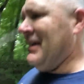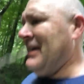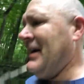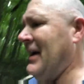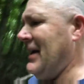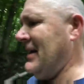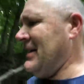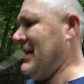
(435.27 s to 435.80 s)

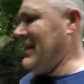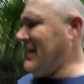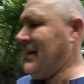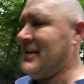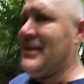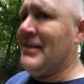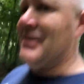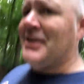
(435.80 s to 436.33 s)
And
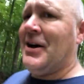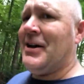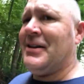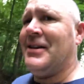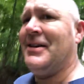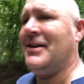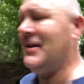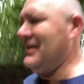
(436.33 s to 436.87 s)
she's not
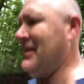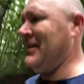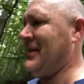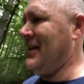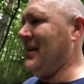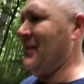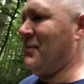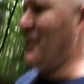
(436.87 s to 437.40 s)
a
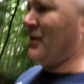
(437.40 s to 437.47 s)
kid